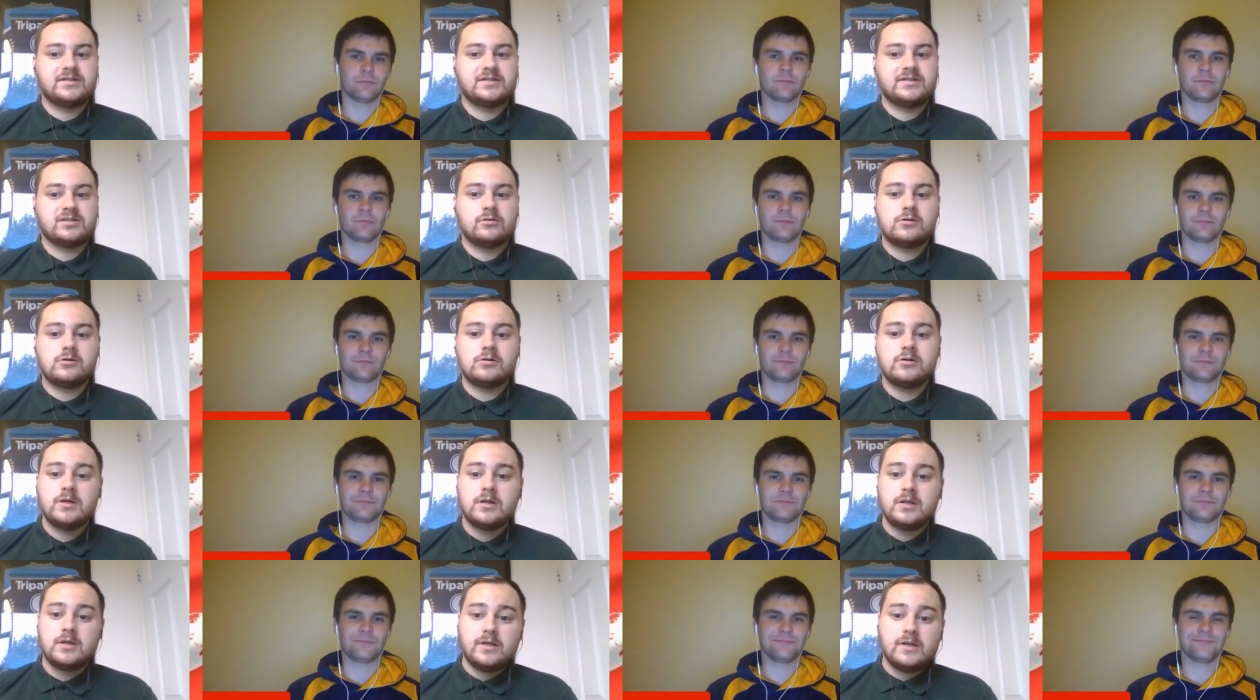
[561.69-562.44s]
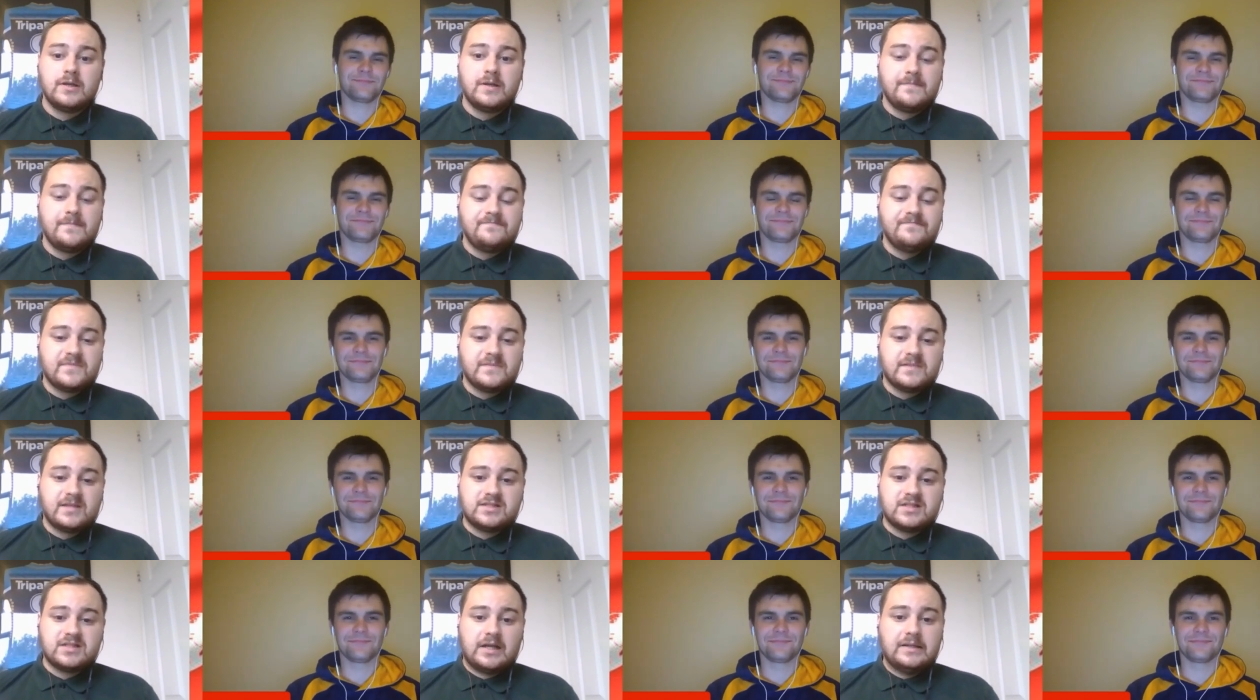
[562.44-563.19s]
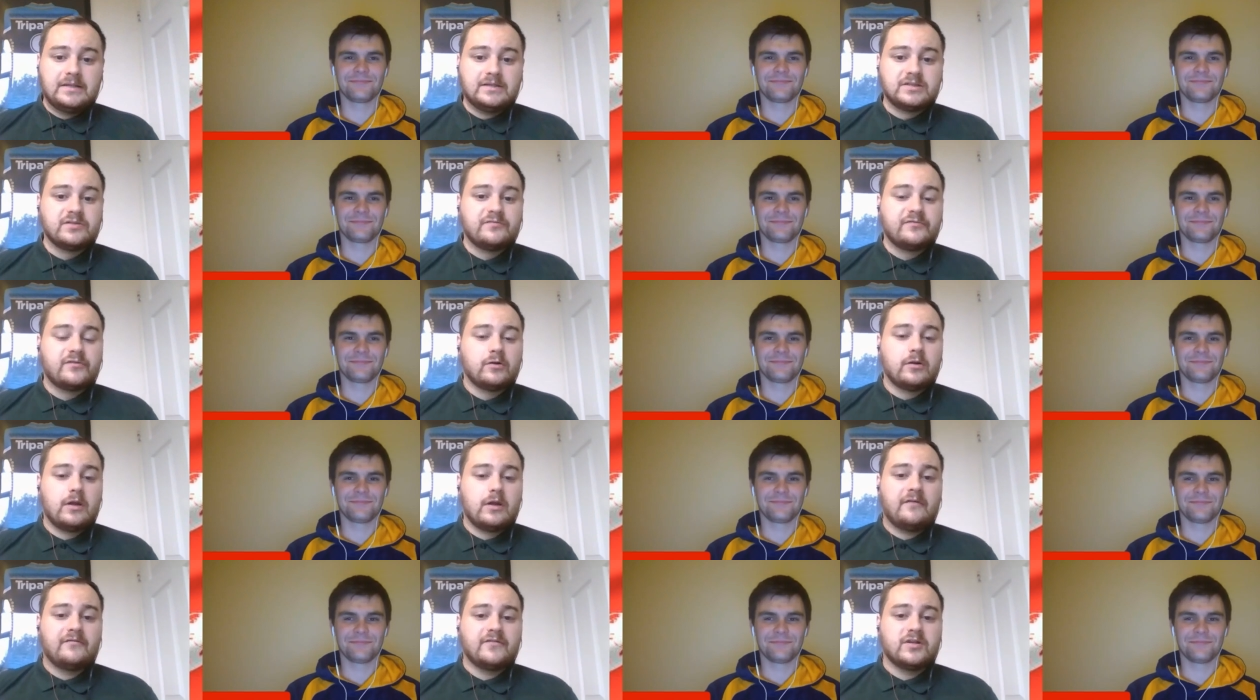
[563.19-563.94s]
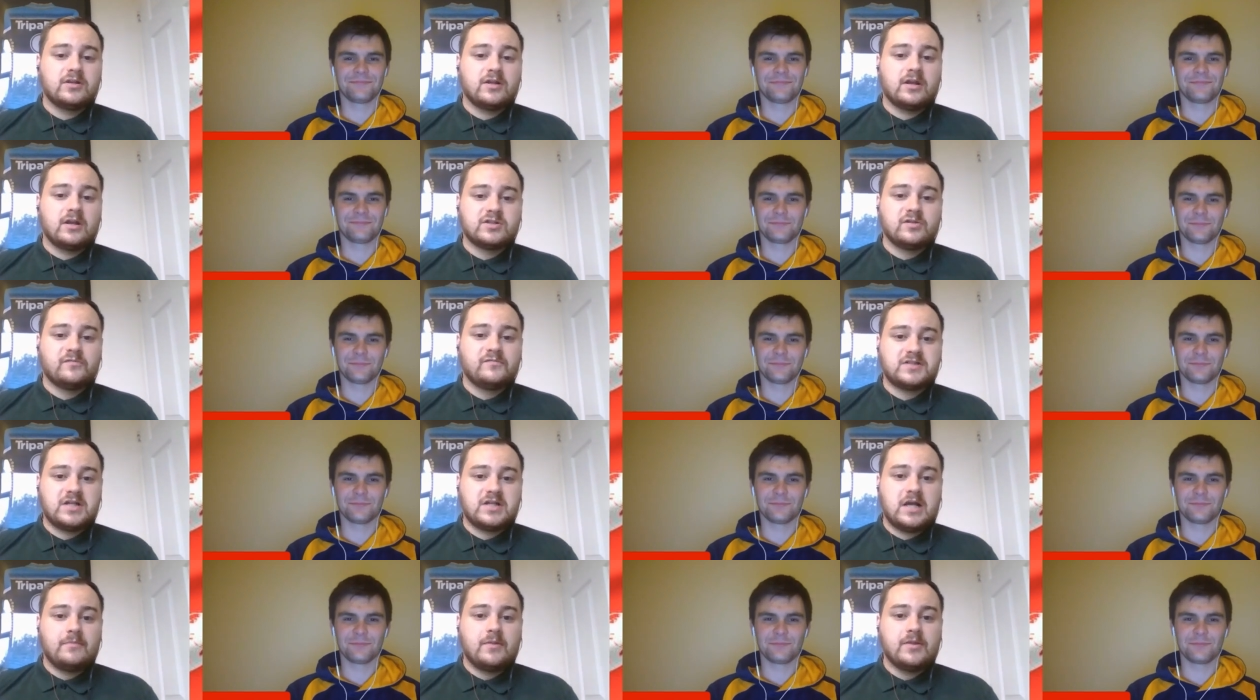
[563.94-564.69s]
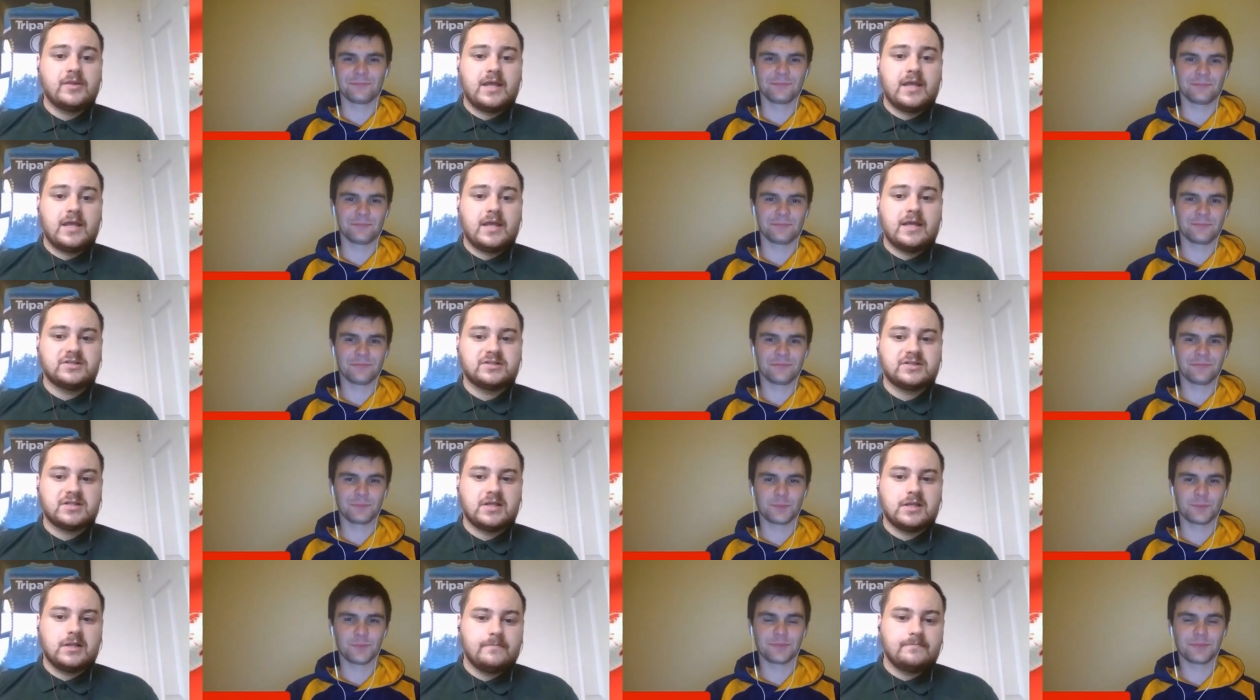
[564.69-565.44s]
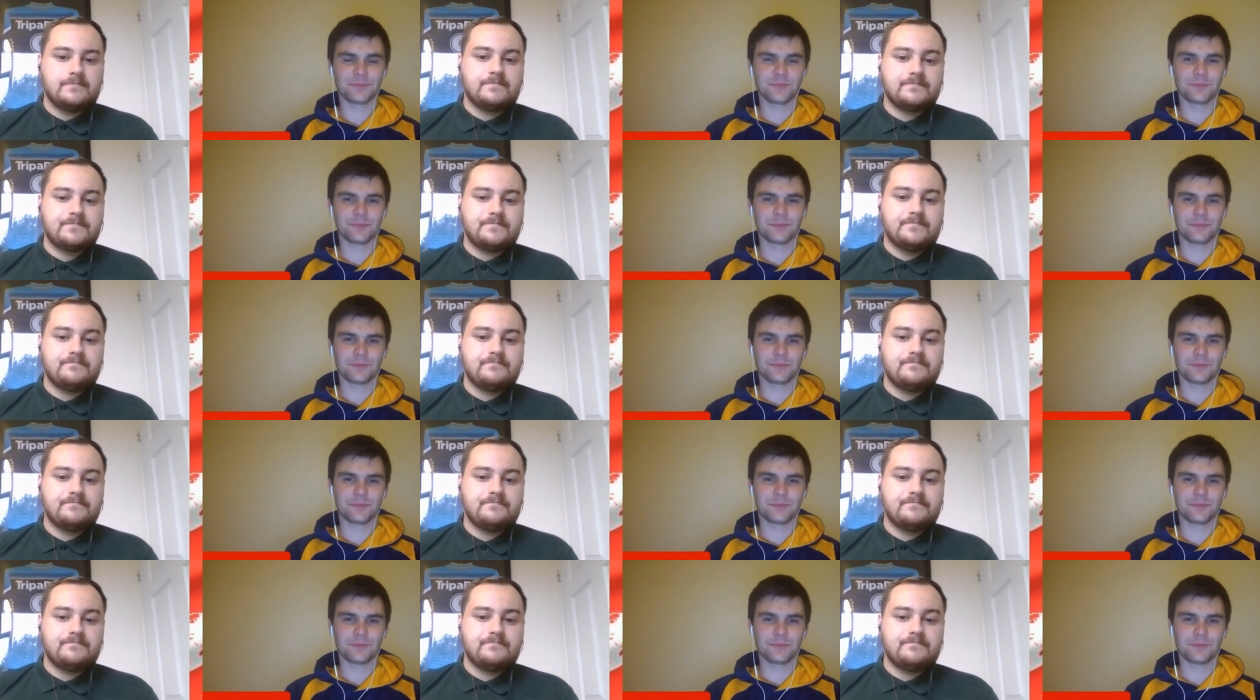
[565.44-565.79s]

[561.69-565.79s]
Speaker 1: So the Titans are going to have a tough time on the edges here.